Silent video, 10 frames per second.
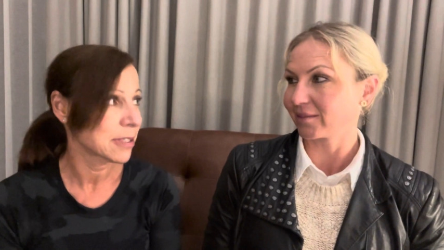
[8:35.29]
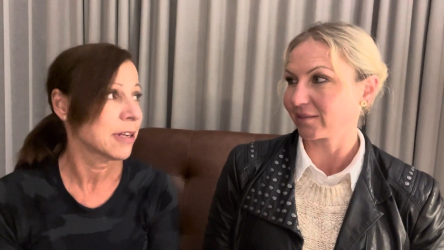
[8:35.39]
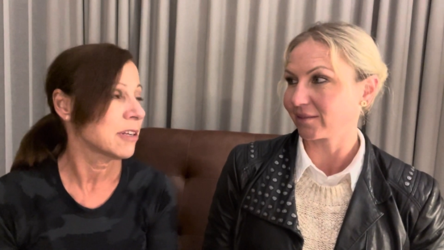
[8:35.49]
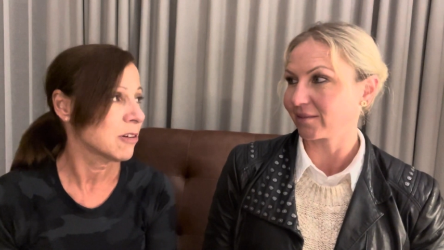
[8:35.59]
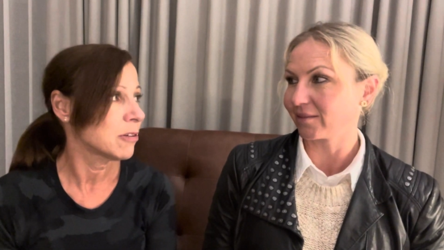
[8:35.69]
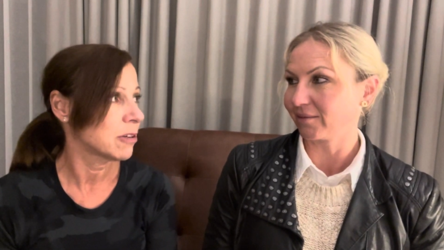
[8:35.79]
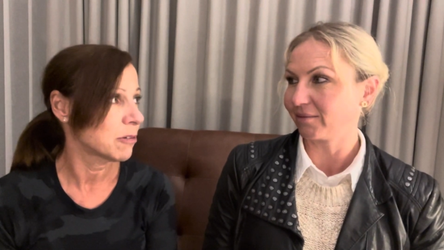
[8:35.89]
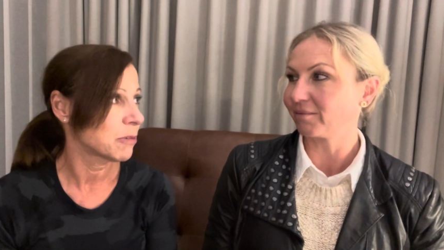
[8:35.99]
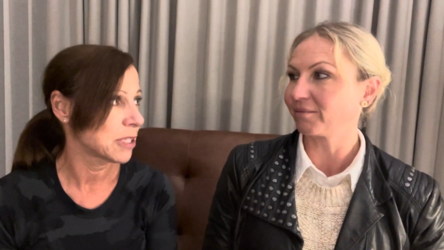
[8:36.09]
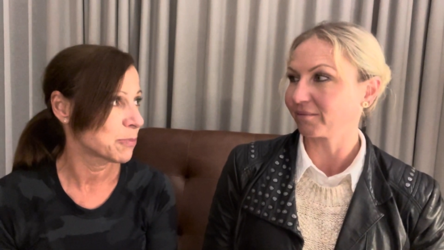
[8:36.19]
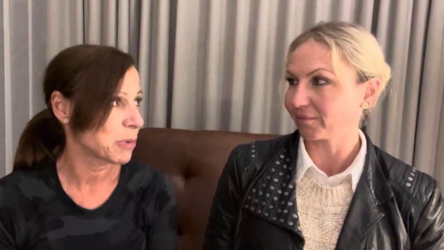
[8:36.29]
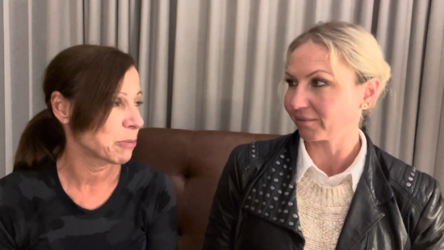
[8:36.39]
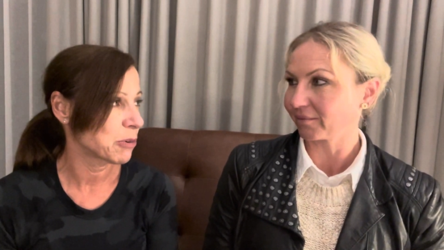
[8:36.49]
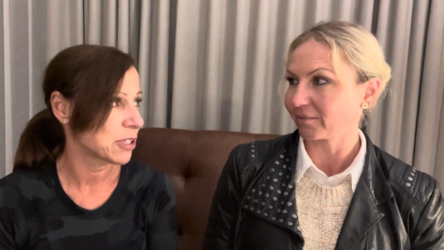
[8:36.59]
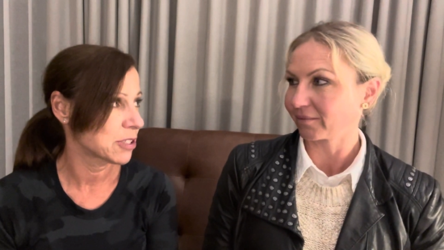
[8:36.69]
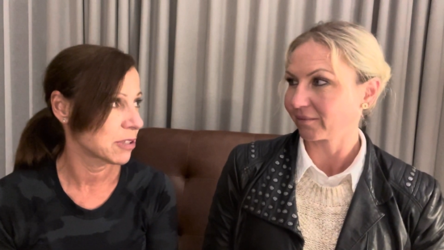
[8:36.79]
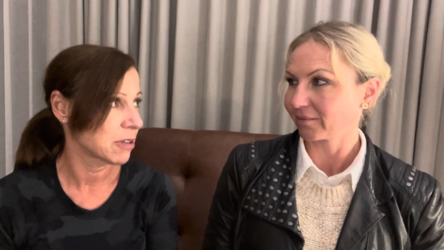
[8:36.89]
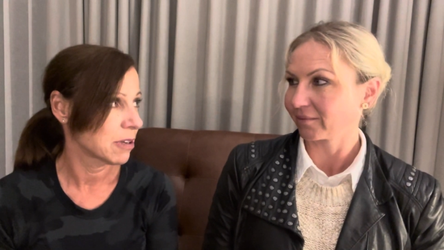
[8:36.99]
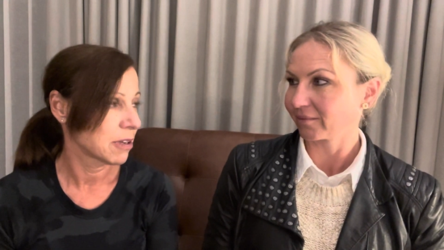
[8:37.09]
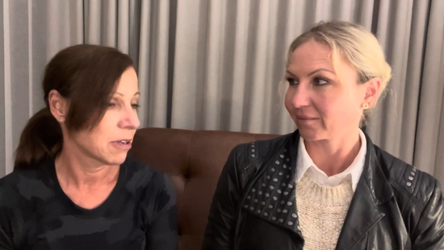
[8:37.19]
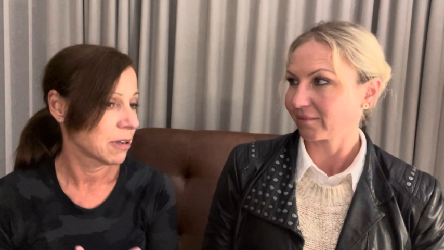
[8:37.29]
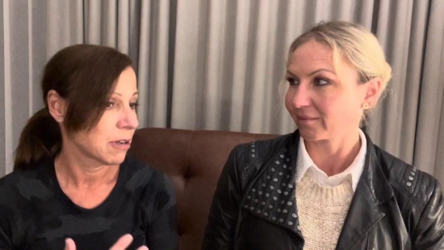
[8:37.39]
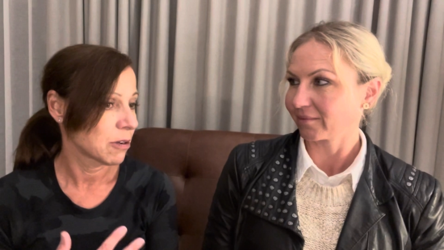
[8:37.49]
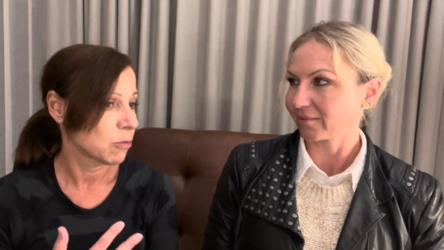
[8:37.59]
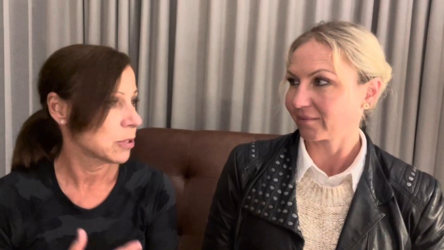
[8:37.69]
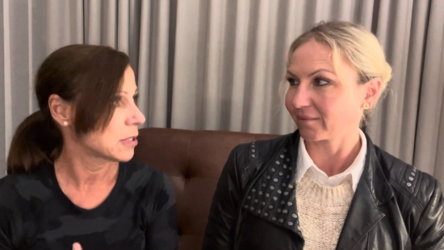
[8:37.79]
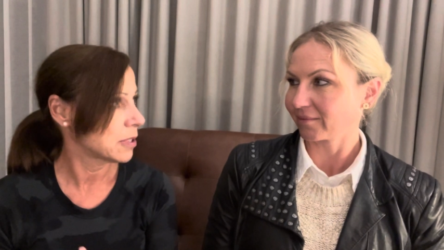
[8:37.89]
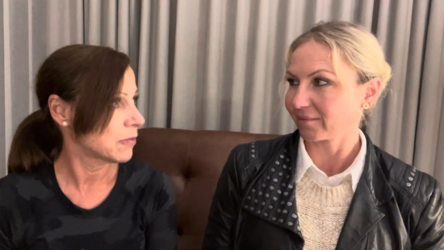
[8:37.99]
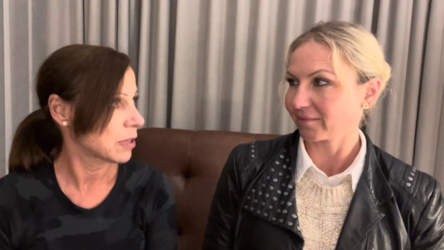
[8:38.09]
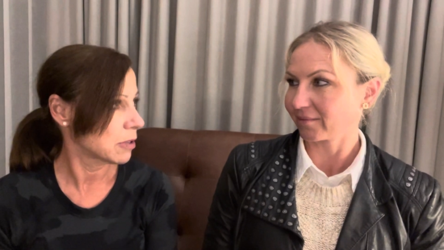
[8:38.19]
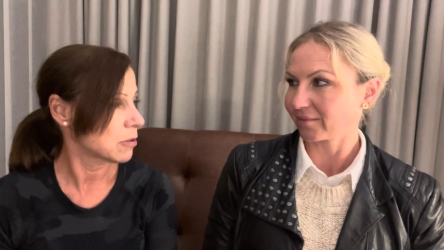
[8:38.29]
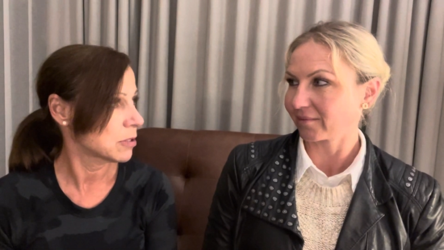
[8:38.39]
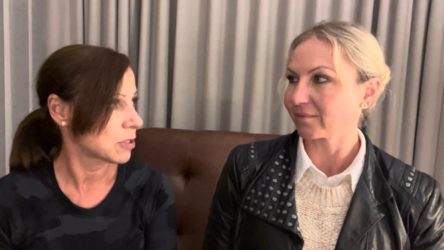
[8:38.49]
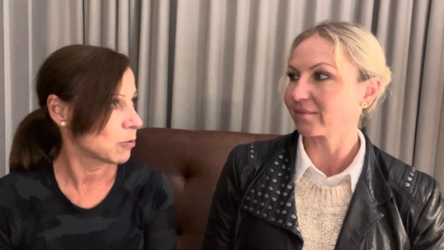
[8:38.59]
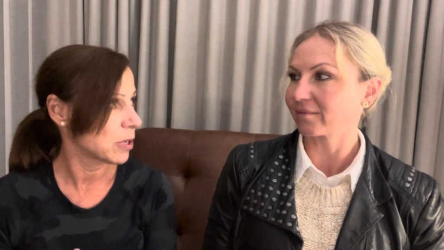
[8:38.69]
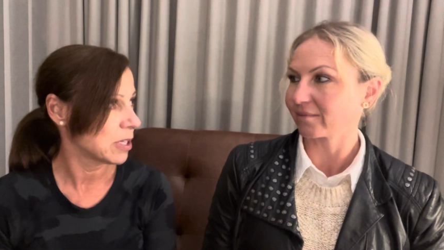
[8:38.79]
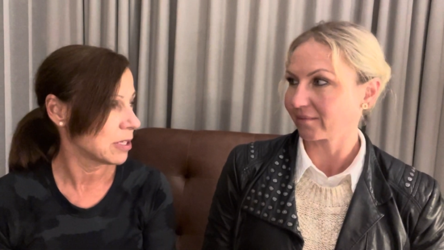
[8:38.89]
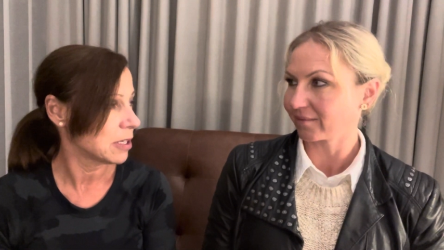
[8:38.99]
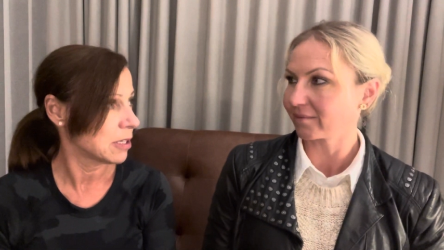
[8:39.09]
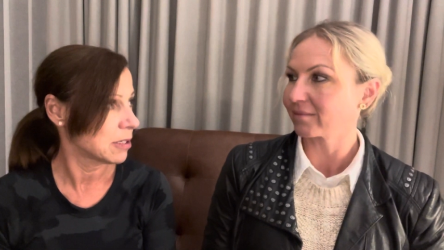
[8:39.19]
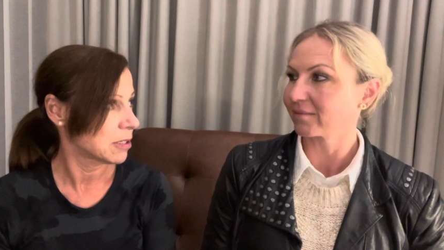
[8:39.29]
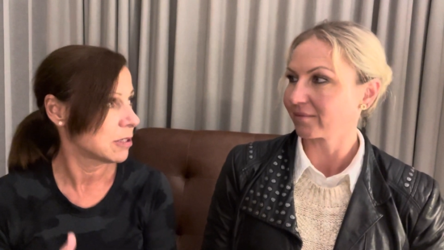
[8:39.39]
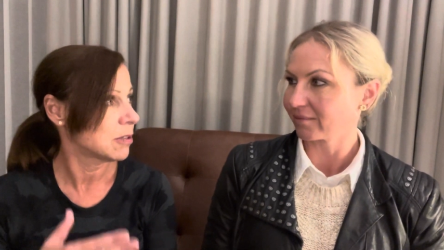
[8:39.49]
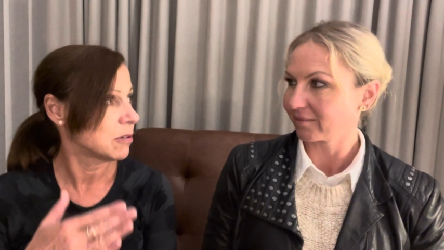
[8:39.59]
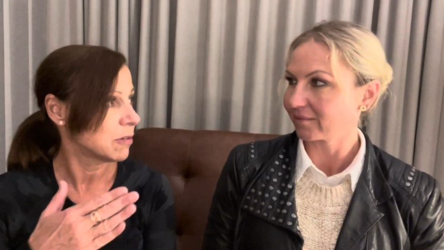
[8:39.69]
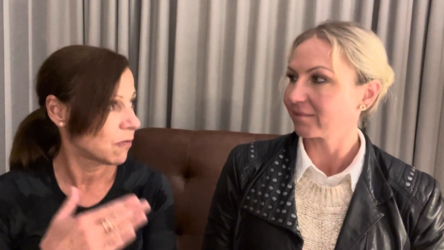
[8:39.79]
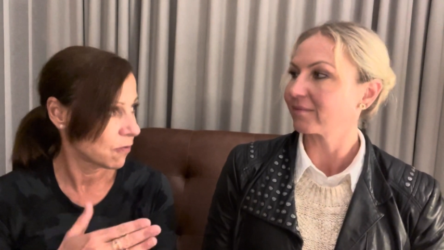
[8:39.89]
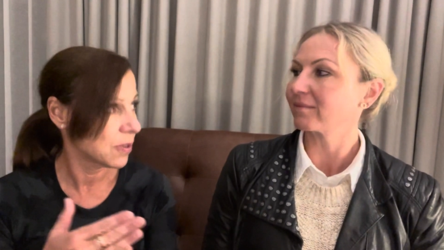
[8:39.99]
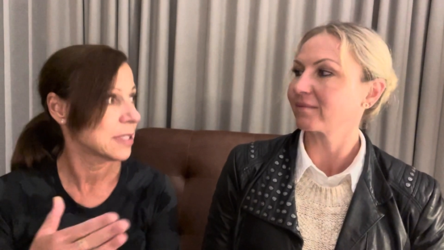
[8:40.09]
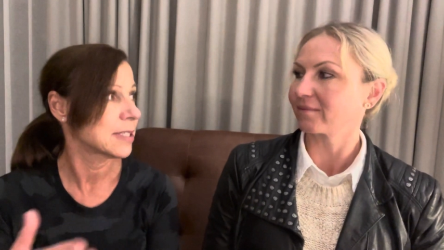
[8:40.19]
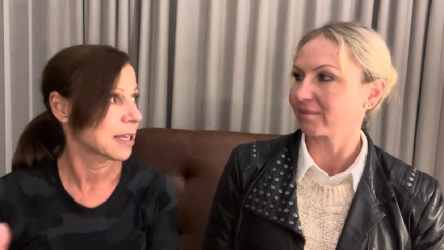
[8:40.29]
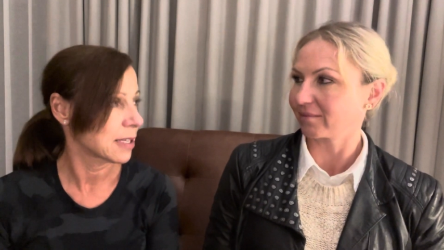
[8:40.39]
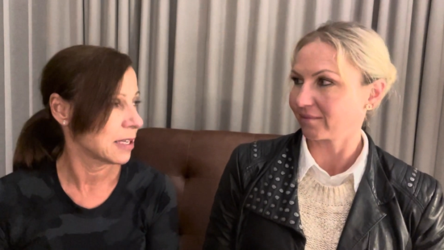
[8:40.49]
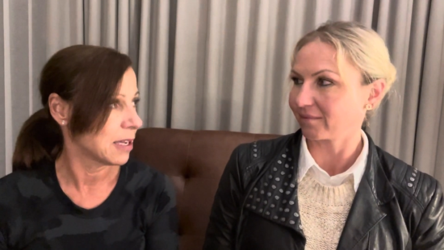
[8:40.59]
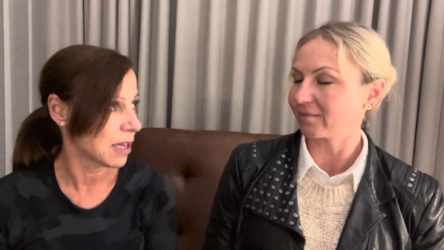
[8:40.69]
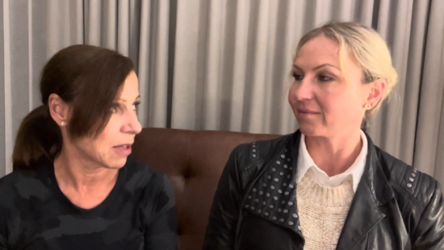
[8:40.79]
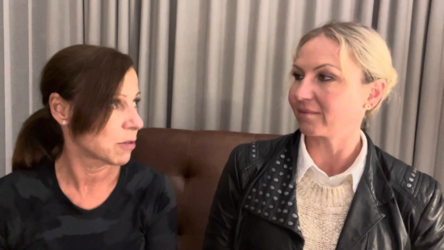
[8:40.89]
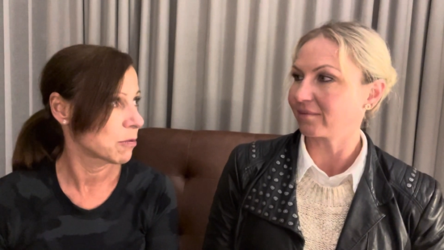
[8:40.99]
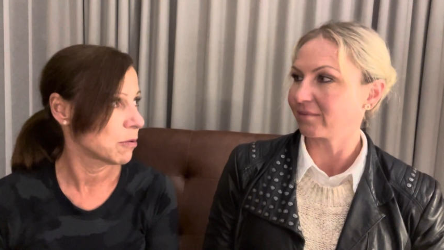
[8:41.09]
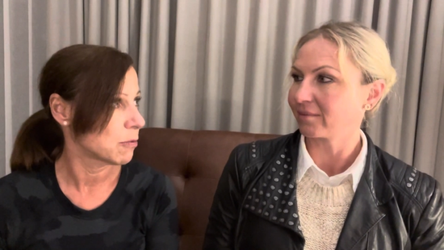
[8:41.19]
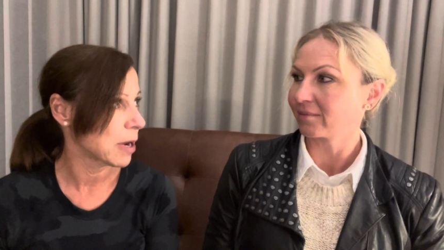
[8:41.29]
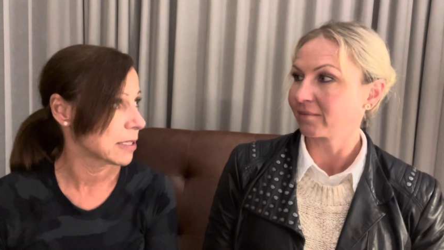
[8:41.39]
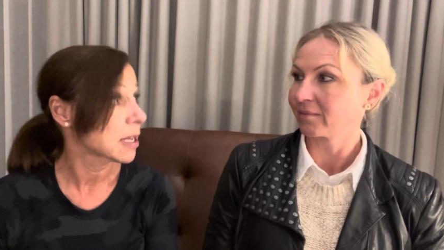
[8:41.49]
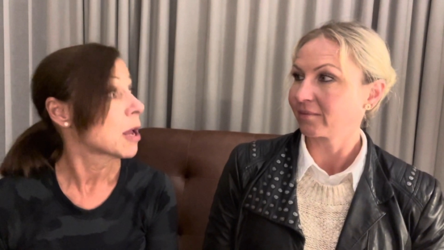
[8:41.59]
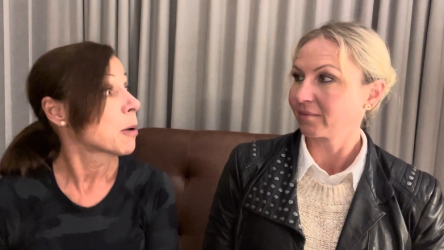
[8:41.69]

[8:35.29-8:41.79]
Speaker 1: And I know your race preparation wasn't even close to what you needed to do to physically get mm-hmm. through the race.